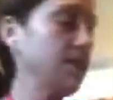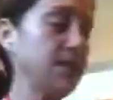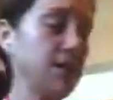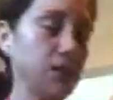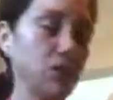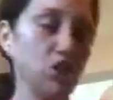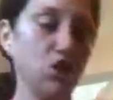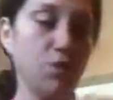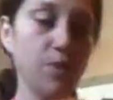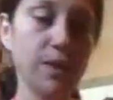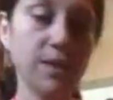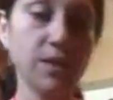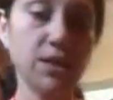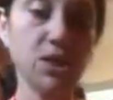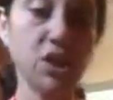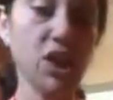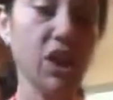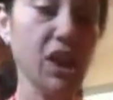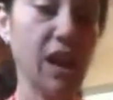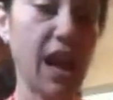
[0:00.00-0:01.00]
It says 2 pounds
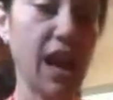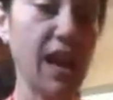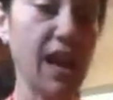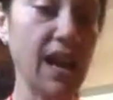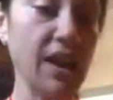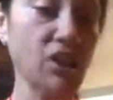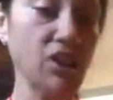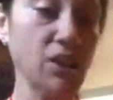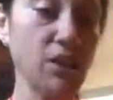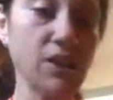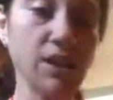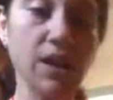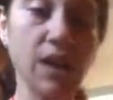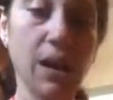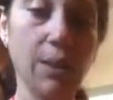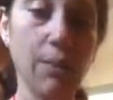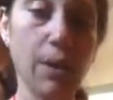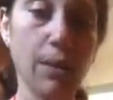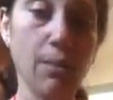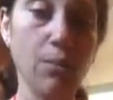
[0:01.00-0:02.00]
of chicken. I actually think
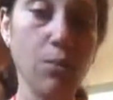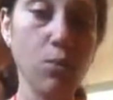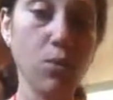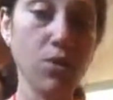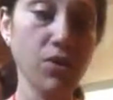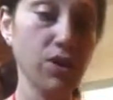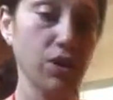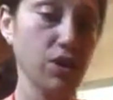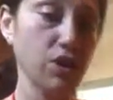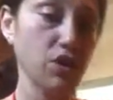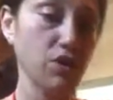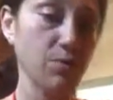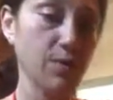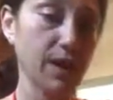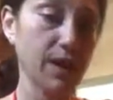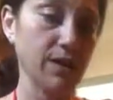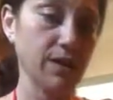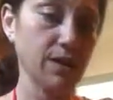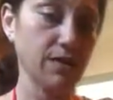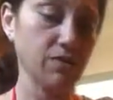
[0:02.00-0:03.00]
I bought more than 2
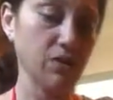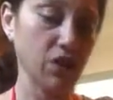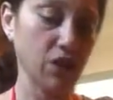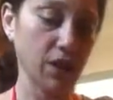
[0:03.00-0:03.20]
pounds of